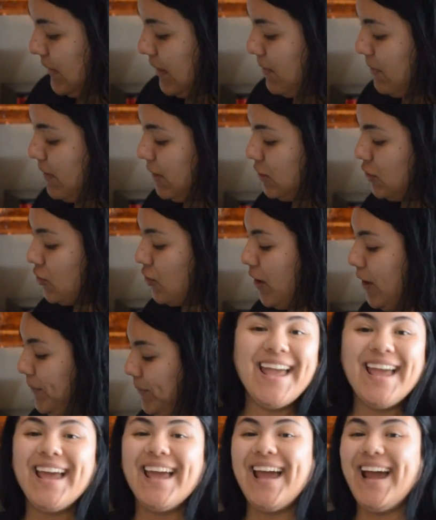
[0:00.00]
My straw.
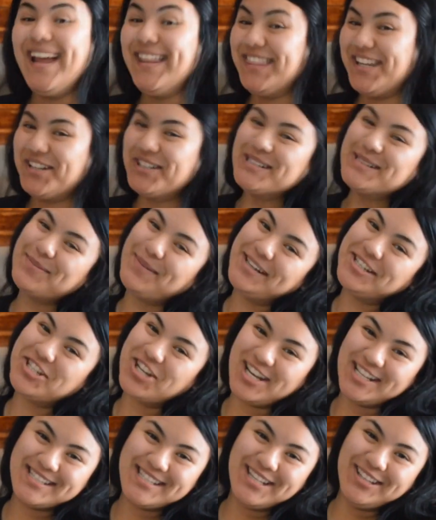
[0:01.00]
And there's my
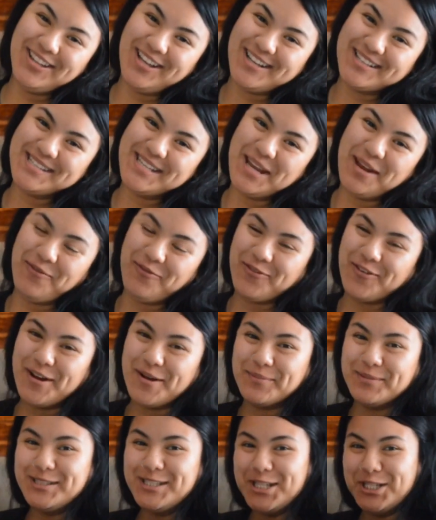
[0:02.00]
chai tea latte
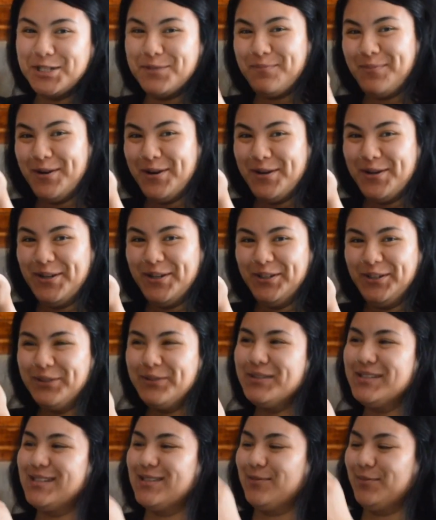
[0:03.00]
from Dutch Bros.
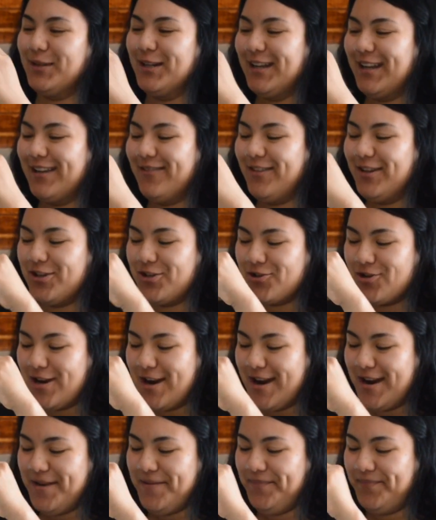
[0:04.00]
I'm going to give it a
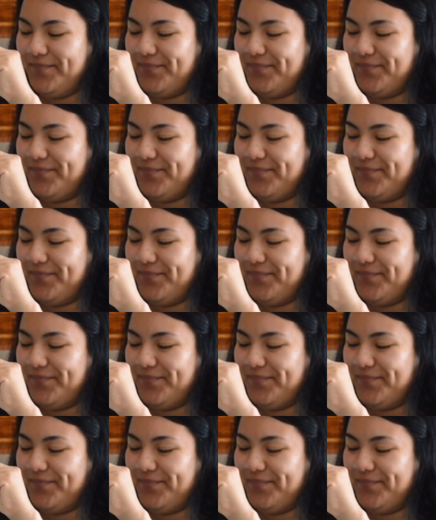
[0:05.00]
try.